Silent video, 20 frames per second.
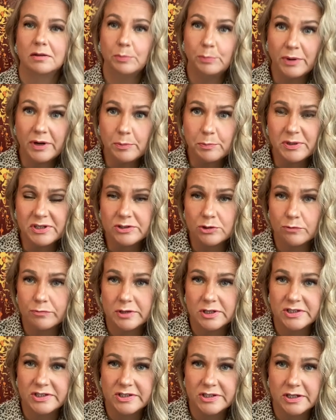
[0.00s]
purpose of
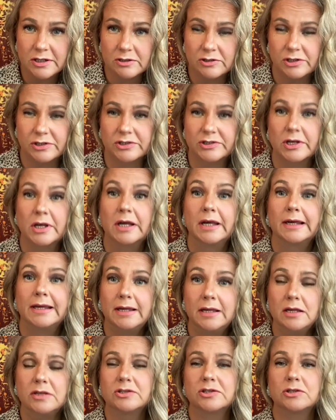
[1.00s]
this series
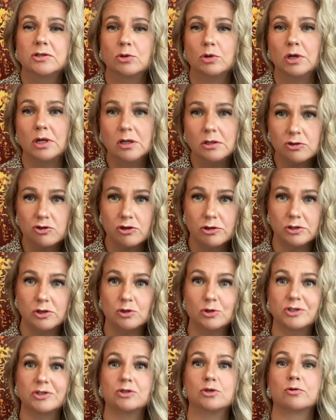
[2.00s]
is to
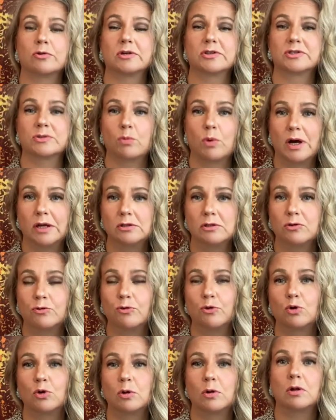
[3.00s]
introduce to this
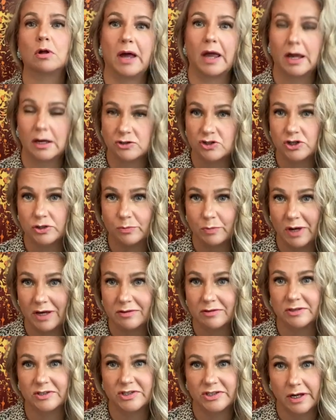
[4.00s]
wonderful action
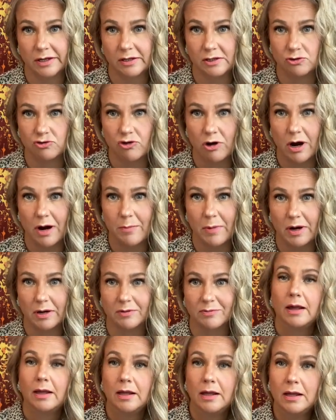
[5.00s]
method psychodrama
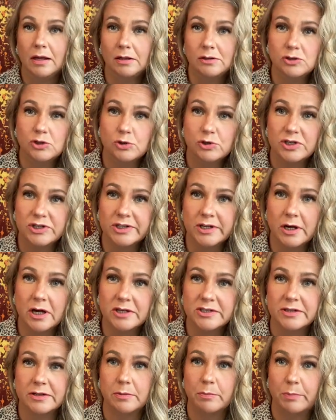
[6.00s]
and to
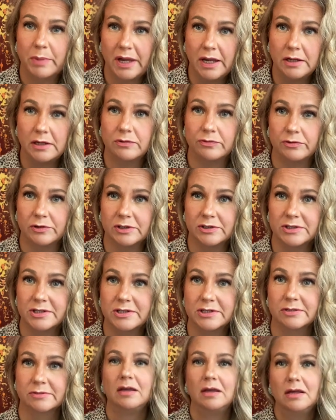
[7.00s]
discuss the
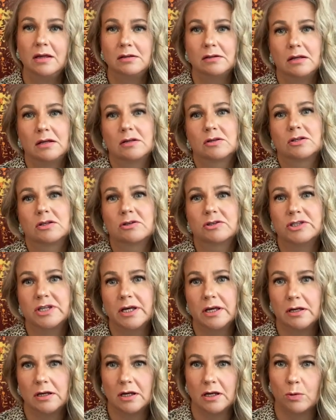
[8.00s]
benefits in
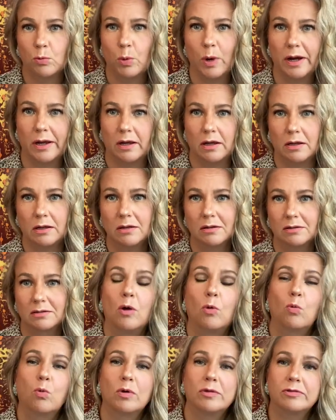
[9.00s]
entertaining way
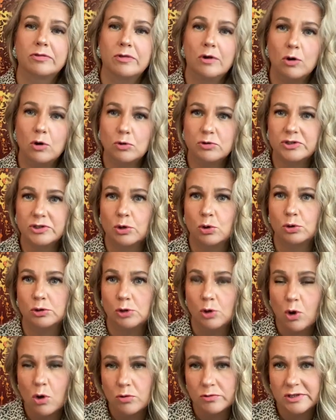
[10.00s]
with those who
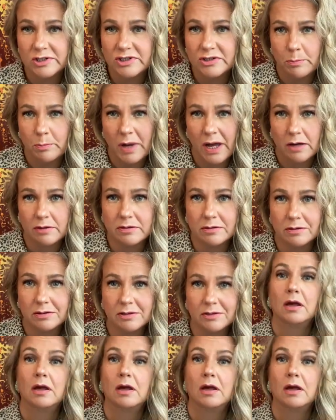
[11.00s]
know this method